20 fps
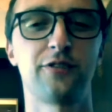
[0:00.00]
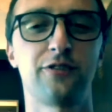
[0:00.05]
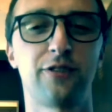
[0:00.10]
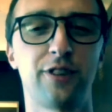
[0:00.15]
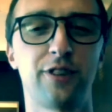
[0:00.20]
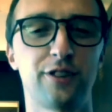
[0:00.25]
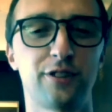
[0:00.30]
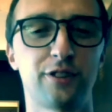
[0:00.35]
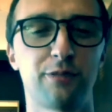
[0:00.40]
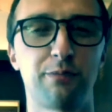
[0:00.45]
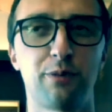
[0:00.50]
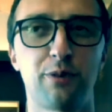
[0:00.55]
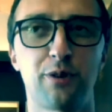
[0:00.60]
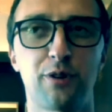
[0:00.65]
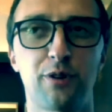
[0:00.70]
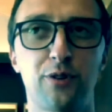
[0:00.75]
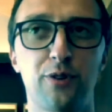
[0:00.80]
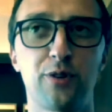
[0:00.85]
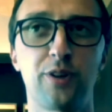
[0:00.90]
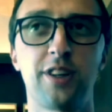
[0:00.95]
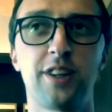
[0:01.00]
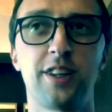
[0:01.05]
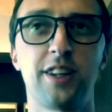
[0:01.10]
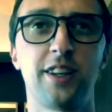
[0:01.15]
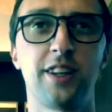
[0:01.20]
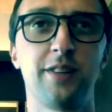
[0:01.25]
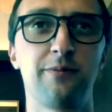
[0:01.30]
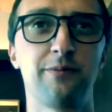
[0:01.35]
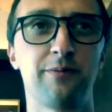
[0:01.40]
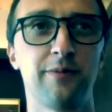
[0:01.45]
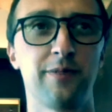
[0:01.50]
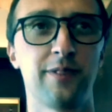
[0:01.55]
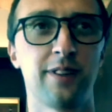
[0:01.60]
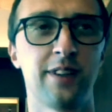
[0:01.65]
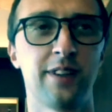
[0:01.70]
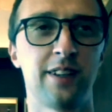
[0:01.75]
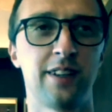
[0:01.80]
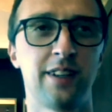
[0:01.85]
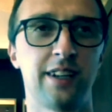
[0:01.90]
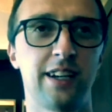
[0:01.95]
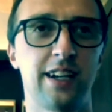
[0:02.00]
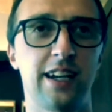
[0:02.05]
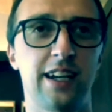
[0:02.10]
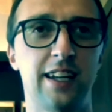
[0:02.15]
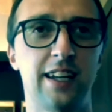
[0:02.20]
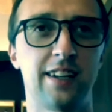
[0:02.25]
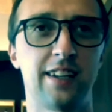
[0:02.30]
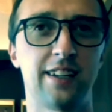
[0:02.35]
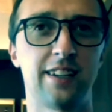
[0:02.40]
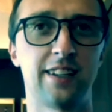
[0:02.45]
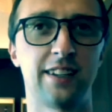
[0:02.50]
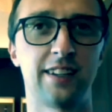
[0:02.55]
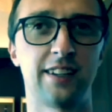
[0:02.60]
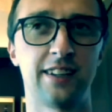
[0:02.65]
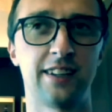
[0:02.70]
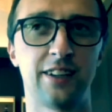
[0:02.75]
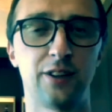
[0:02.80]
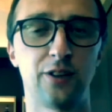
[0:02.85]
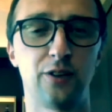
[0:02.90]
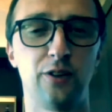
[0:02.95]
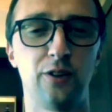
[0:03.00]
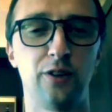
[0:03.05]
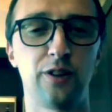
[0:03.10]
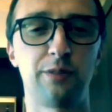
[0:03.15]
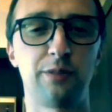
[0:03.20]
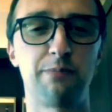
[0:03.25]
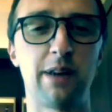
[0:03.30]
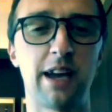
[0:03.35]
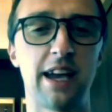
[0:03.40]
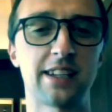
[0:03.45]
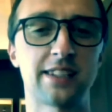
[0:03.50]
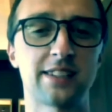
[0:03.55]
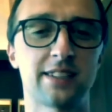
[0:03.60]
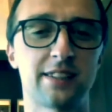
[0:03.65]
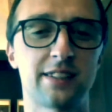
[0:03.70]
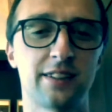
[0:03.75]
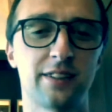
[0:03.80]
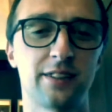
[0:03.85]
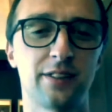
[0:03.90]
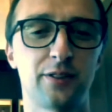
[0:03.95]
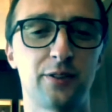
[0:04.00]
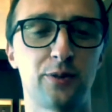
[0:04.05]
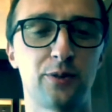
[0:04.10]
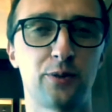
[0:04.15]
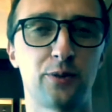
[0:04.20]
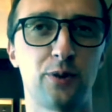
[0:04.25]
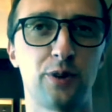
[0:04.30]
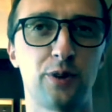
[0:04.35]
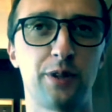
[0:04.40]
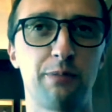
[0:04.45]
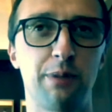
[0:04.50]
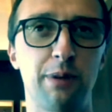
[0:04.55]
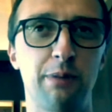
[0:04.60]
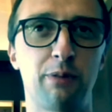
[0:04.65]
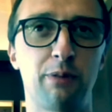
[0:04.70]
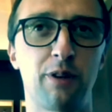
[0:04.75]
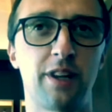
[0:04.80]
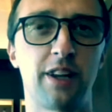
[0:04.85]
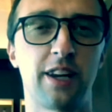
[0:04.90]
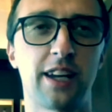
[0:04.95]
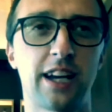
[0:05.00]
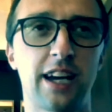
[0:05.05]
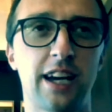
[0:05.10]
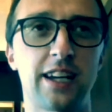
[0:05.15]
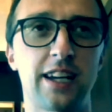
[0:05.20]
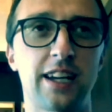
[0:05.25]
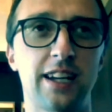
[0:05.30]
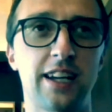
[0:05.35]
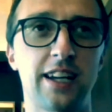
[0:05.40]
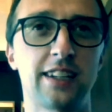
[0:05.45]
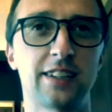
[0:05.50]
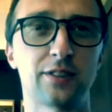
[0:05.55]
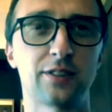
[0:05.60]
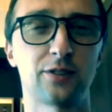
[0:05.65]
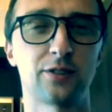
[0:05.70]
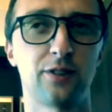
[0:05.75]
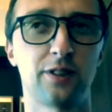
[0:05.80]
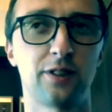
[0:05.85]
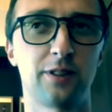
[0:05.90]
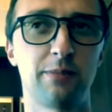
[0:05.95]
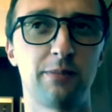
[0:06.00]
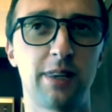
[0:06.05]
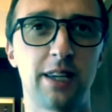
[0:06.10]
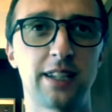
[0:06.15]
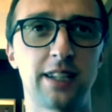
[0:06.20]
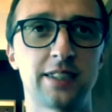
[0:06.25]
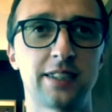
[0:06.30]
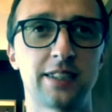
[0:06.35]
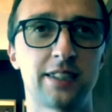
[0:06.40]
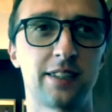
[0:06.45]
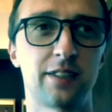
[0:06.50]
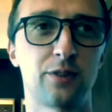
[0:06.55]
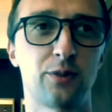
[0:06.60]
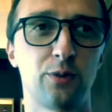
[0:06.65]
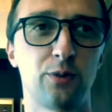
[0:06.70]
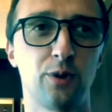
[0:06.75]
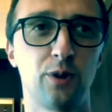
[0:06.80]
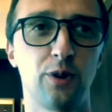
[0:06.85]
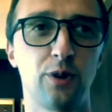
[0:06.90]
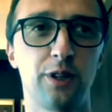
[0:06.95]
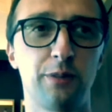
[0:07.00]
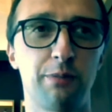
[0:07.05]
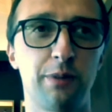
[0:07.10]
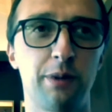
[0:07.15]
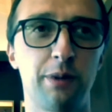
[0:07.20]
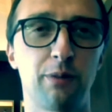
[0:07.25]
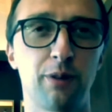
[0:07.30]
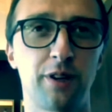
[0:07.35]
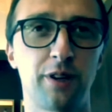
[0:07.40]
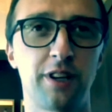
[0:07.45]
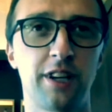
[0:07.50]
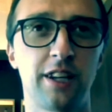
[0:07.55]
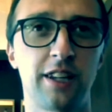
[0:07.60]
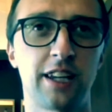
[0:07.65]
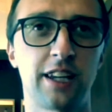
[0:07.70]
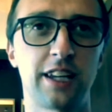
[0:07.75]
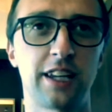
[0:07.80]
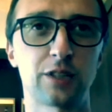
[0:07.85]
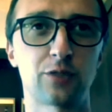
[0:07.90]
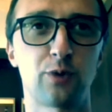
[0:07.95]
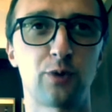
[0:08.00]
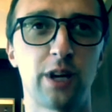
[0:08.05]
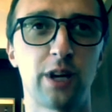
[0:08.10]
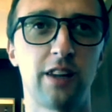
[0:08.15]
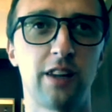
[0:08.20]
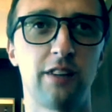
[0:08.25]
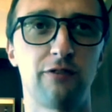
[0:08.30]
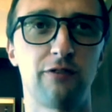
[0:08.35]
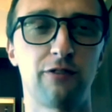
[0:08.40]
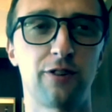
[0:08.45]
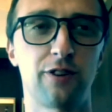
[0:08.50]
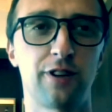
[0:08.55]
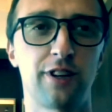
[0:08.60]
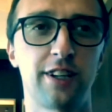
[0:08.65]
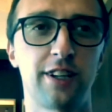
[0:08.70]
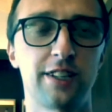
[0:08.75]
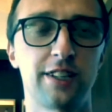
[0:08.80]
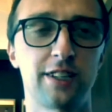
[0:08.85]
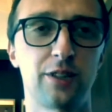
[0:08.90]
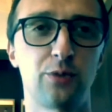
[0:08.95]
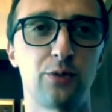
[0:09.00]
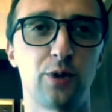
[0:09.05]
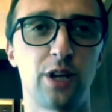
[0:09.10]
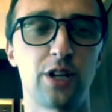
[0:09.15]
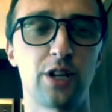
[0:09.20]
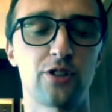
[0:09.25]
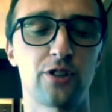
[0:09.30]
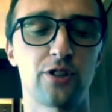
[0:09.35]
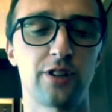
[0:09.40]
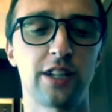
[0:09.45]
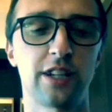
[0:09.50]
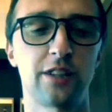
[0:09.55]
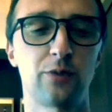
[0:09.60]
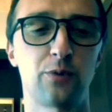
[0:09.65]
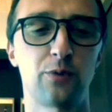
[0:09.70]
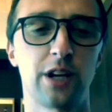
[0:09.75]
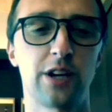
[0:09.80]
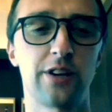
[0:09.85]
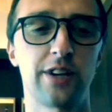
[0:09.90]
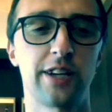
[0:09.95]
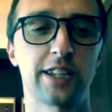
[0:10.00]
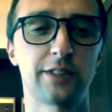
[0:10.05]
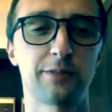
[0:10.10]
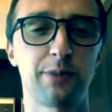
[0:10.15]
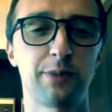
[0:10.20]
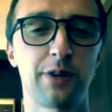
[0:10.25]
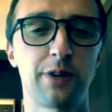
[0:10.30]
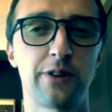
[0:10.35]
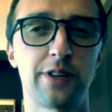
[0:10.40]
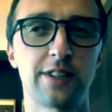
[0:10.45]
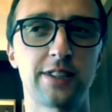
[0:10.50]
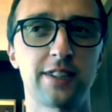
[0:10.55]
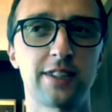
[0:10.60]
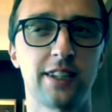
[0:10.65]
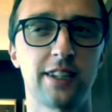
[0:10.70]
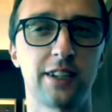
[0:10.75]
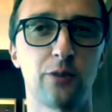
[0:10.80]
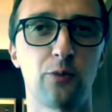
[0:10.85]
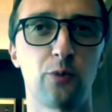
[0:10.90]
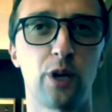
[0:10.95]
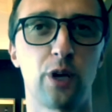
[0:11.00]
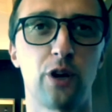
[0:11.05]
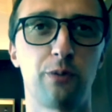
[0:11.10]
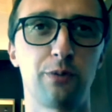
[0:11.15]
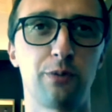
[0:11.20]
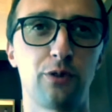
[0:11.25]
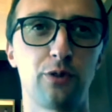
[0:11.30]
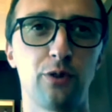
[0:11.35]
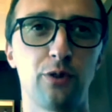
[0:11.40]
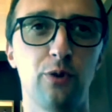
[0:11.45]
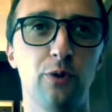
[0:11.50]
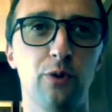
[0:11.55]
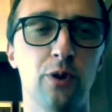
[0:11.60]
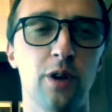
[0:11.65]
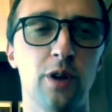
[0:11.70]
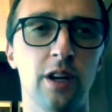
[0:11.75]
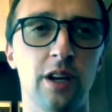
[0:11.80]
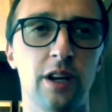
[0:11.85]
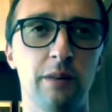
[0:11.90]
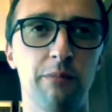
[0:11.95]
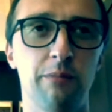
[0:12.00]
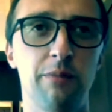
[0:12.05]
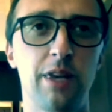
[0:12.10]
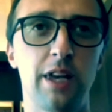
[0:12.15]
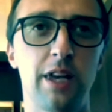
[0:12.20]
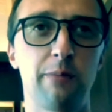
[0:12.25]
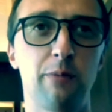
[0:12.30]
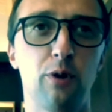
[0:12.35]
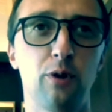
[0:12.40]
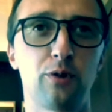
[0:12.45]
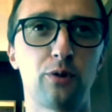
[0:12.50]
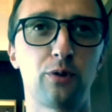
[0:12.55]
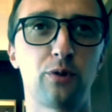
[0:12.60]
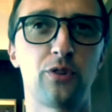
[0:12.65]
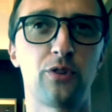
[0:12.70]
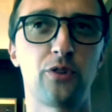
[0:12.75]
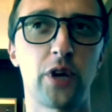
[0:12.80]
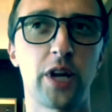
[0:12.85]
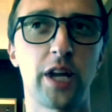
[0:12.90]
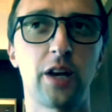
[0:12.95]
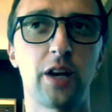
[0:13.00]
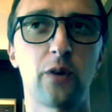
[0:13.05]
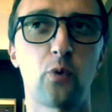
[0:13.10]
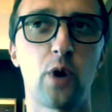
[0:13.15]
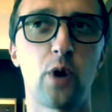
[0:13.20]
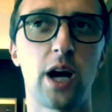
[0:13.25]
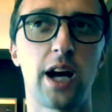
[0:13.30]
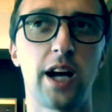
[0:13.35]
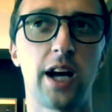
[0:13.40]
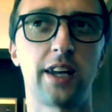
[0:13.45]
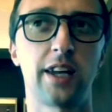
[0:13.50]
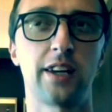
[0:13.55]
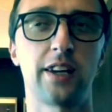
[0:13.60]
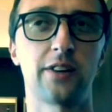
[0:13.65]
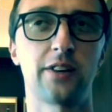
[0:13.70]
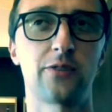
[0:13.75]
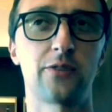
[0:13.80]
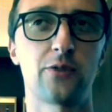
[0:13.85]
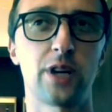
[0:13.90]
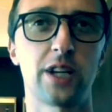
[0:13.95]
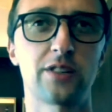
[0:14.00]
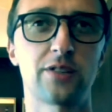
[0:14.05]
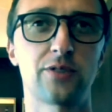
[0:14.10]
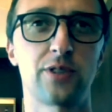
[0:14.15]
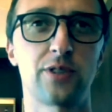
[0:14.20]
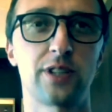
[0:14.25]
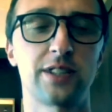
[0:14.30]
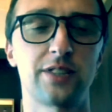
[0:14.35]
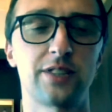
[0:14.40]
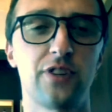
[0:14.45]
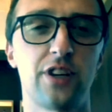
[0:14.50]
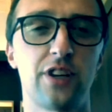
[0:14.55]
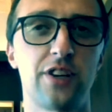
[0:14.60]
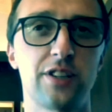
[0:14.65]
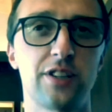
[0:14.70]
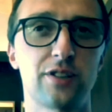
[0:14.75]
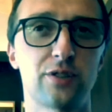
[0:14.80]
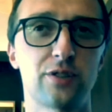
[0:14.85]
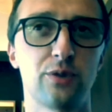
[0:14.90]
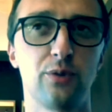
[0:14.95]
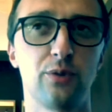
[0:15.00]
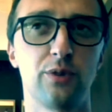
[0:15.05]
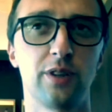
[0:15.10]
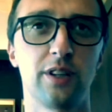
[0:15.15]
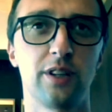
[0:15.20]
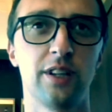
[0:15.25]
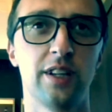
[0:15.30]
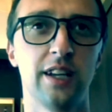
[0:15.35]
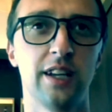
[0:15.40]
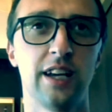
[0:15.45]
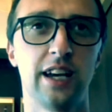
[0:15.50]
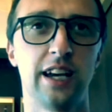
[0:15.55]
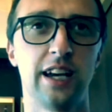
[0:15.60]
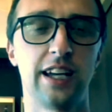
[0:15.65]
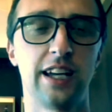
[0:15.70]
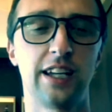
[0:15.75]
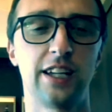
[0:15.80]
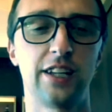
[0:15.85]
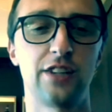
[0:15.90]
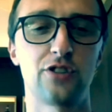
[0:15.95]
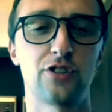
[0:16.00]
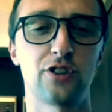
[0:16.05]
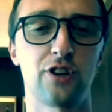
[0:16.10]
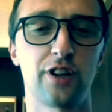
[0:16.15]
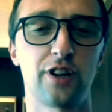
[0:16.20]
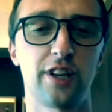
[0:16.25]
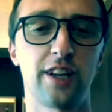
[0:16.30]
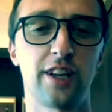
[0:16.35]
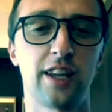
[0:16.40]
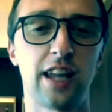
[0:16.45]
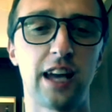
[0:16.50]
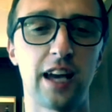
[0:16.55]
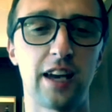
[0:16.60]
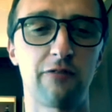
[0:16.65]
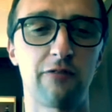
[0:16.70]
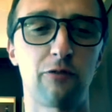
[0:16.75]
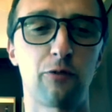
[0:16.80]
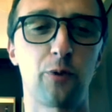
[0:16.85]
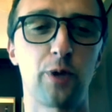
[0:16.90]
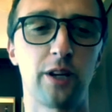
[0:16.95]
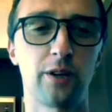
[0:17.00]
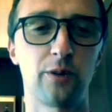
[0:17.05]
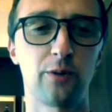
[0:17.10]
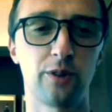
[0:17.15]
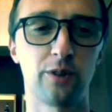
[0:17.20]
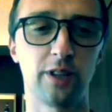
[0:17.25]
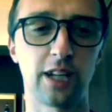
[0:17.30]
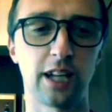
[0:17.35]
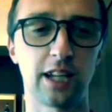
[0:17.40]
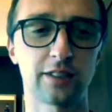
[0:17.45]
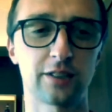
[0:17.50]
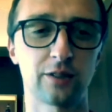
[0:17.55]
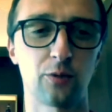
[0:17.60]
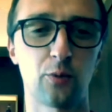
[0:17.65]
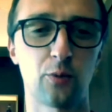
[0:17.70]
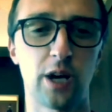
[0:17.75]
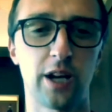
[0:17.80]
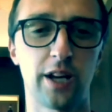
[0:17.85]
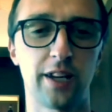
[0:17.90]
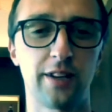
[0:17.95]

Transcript: for this opportunity, and all the best to all the people in Canada, as all the best to all the people in Italy as well for the situation that we are experiencing. We hope to be able to drink wine in restaurants very soon and enjoy life with a good glass of wine.